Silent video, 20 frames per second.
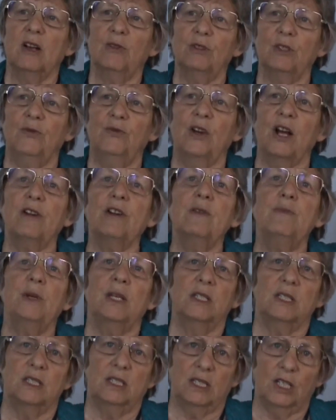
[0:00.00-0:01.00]
It was a very
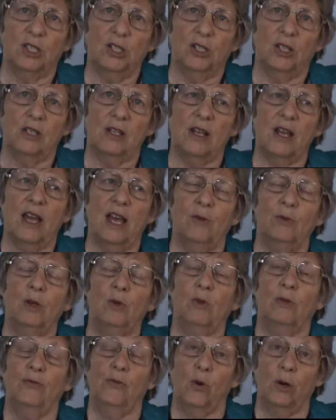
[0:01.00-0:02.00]
big decision. And we
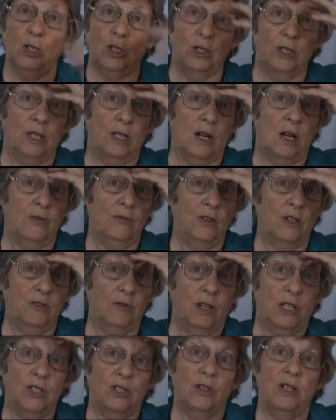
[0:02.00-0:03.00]
were fortunate. Our
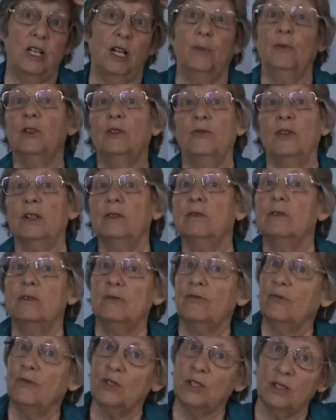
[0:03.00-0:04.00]
fundraiser helped to fund
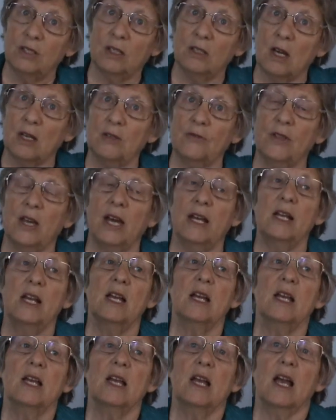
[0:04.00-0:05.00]
a lot of that.
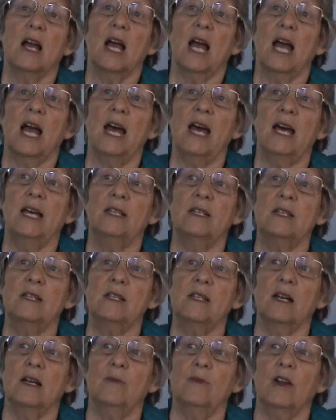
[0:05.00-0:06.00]

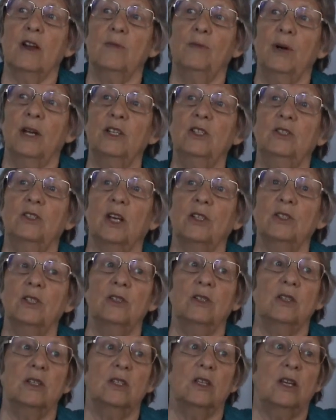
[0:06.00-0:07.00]
But it
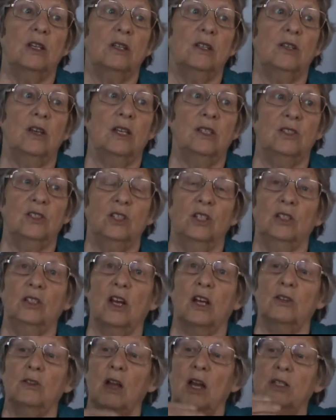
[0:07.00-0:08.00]
doesn't. It's
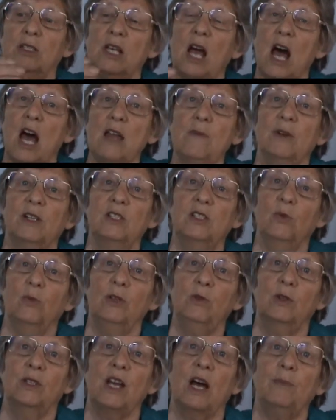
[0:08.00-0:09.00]
still a time until
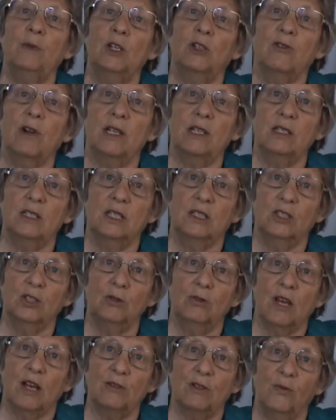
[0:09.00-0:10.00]
we will not be accredited
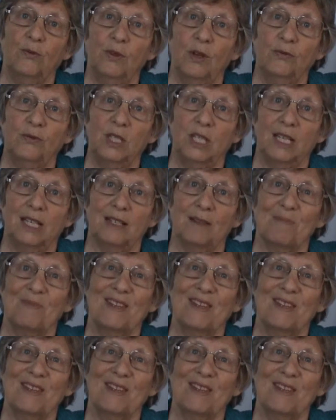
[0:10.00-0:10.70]
till 2015.